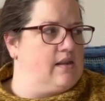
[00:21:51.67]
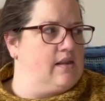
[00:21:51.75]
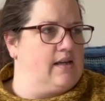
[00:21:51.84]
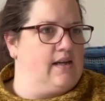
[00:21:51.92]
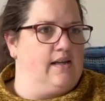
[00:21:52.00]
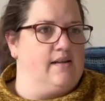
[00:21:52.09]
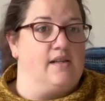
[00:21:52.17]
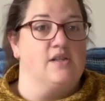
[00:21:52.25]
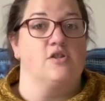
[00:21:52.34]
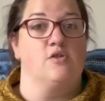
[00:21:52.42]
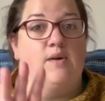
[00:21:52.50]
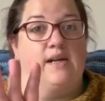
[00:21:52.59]
And I
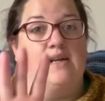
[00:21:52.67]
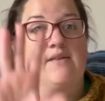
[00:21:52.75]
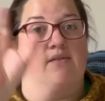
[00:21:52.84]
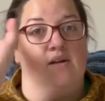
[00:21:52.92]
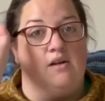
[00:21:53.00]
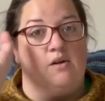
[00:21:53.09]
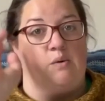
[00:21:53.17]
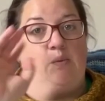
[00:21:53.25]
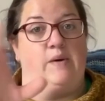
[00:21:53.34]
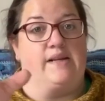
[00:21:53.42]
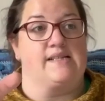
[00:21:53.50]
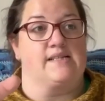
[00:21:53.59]
do have
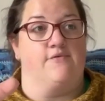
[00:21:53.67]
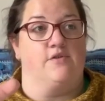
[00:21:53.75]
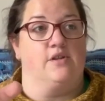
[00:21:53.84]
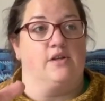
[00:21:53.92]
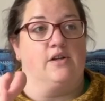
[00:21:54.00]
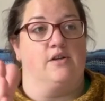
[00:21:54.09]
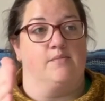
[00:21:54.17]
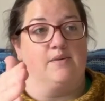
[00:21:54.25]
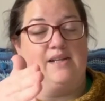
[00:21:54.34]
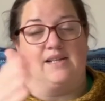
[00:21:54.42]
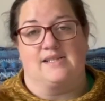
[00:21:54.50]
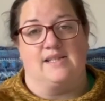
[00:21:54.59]
wedding stuff on the go, but
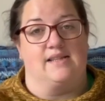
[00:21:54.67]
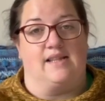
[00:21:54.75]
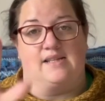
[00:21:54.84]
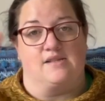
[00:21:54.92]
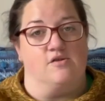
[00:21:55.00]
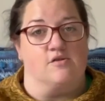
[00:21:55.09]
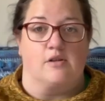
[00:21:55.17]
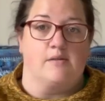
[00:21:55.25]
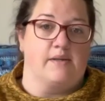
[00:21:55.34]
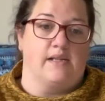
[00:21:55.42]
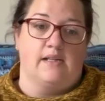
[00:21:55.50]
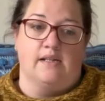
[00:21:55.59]
like I said, that's not going to
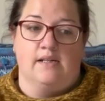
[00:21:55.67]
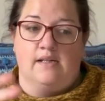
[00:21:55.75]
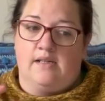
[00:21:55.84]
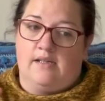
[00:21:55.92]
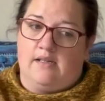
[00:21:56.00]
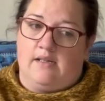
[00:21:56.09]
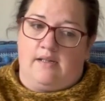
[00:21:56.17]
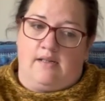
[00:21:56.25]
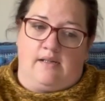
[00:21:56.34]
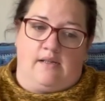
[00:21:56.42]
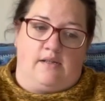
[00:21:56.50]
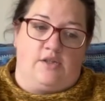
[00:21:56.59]
be
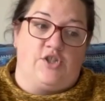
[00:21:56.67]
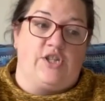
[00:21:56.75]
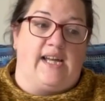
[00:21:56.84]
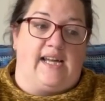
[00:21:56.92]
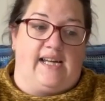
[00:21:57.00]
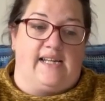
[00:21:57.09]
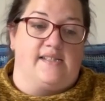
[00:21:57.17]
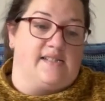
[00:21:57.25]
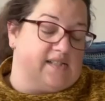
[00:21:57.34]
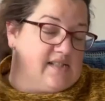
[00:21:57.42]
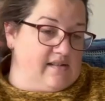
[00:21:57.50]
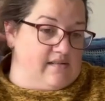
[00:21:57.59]
shared
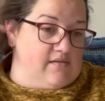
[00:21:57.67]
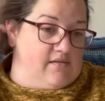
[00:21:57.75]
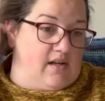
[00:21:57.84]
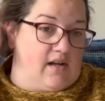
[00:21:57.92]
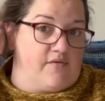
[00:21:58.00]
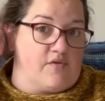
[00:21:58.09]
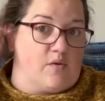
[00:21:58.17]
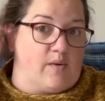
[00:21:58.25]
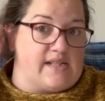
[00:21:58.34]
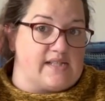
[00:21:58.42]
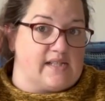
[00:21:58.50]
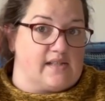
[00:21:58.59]
until after the
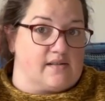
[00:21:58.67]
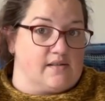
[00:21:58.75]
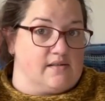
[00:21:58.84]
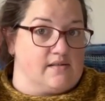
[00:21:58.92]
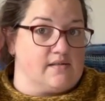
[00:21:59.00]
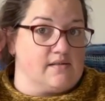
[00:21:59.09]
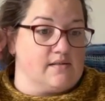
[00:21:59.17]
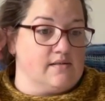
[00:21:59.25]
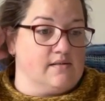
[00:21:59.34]
wedding, because